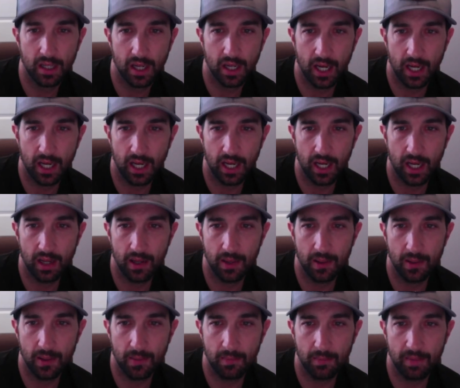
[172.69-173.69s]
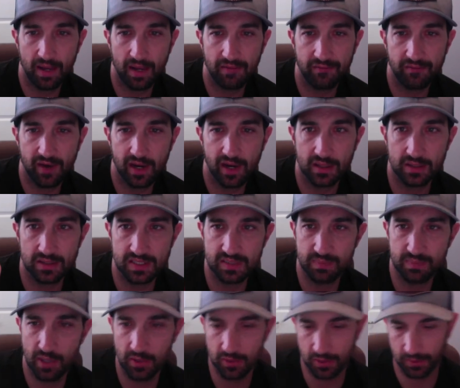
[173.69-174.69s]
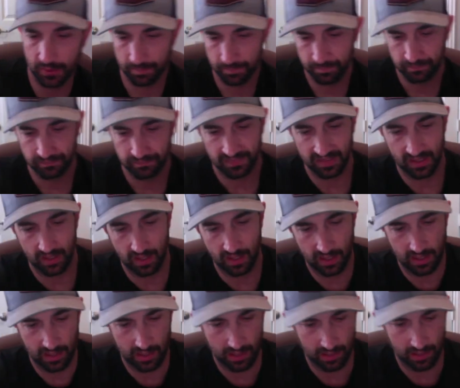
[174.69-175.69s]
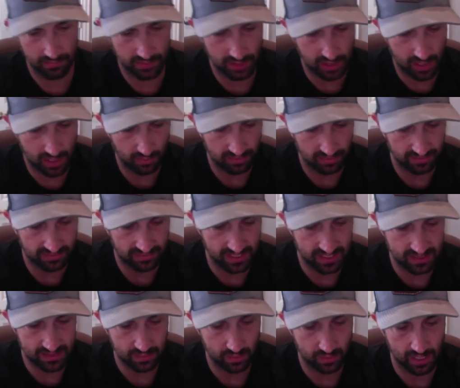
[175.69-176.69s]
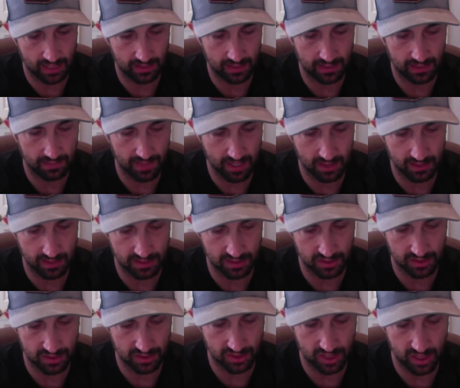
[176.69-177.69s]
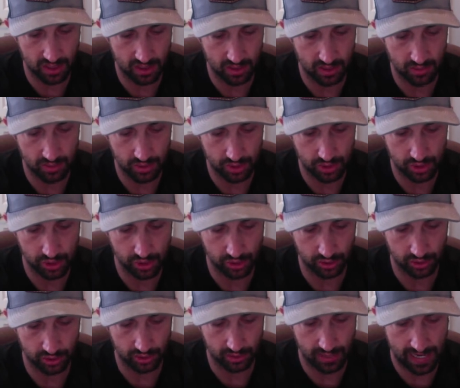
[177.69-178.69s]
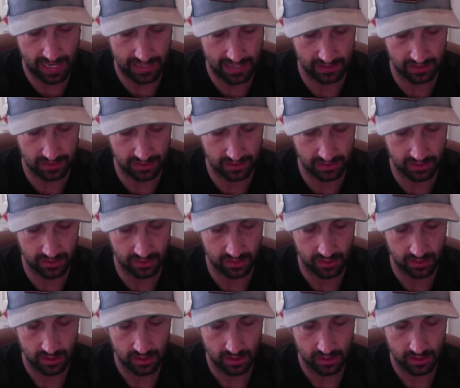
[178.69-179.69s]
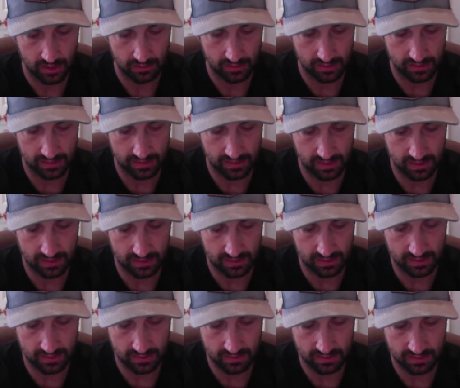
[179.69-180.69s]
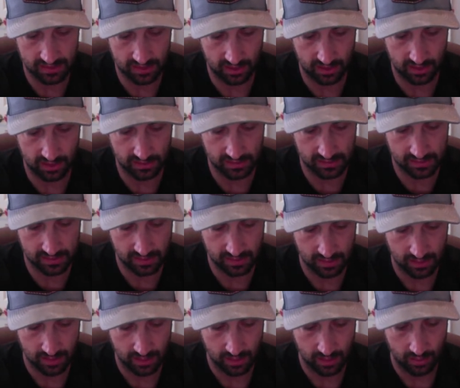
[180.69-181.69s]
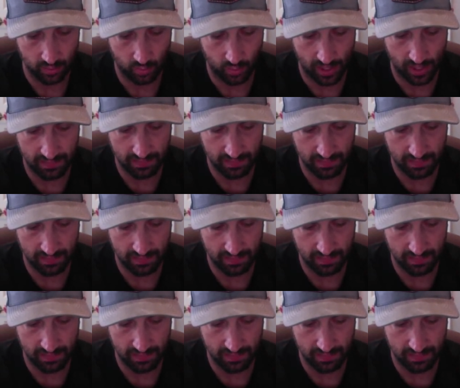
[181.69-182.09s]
by Fire and Smoke. With this, what I like about it is there's no sugar added to it. This is salt, white